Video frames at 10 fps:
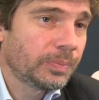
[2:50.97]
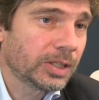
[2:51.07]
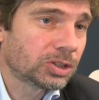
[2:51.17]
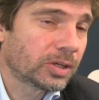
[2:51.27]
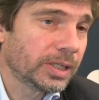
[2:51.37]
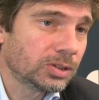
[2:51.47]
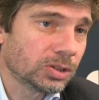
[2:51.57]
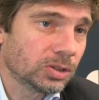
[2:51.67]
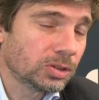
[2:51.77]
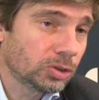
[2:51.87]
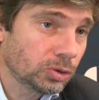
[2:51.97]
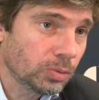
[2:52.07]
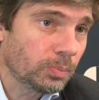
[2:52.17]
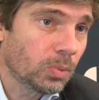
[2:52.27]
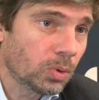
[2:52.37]
They're trying to
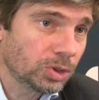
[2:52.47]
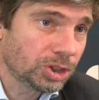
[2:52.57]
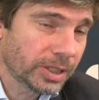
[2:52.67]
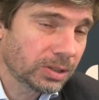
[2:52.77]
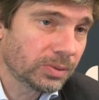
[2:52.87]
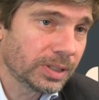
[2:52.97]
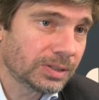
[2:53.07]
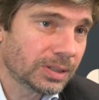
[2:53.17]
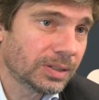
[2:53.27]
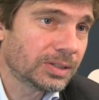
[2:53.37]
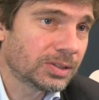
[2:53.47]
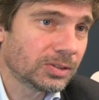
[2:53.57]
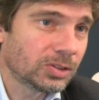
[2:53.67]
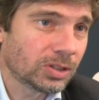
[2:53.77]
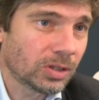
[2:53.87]
do more genuinely to
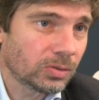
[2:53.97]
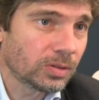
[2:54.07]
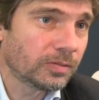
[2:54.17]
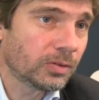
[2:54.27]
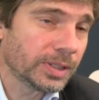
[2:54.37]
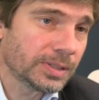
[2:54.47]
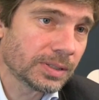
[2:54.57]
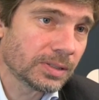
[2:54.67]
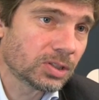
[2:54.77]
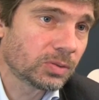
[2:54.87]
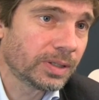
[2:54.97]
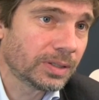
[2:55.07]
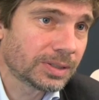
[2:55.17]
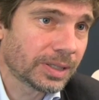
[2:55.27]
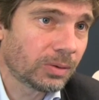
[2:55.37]
listen to local voices, to
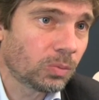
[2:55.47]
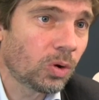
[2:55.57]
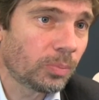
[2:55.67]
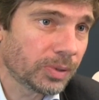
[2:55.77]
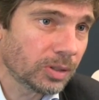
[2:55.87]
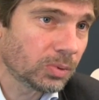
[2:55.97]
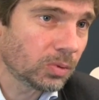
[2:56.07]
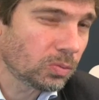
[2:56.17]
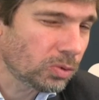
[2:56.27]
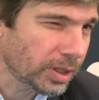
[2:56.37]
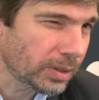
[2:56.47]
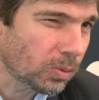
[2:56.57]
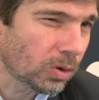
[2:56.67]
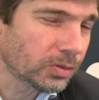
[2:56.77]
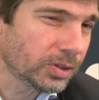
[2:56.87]
understand what people really
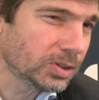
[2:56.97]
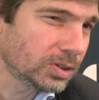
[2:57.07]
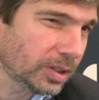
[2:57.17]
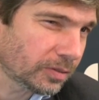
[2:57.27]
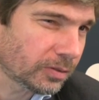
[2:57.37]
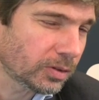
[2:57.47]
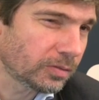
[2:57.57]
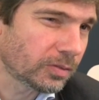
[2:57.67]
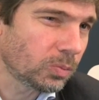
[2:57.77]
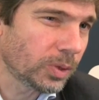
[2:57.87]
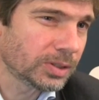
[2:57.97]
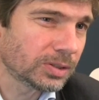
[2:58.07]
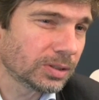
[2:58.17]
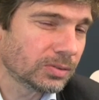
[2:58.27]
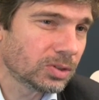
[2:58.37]
want that's different from
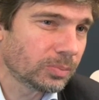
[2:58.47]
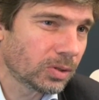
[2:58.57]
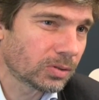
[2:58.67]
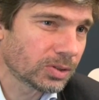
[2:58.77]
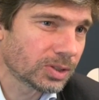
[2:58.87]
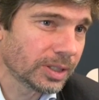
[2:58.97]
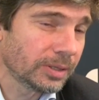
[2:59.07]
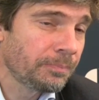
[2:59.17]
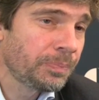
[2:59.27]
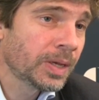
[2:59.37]
Western democracy.